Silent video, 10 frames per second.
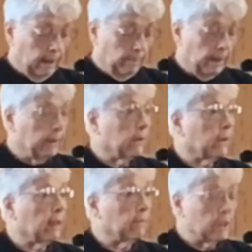Peter
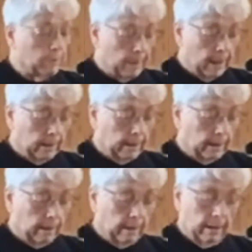then
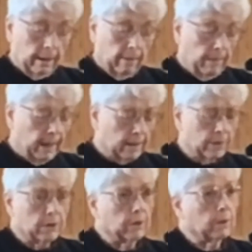responded,
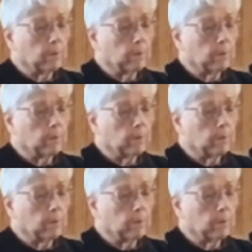"Master,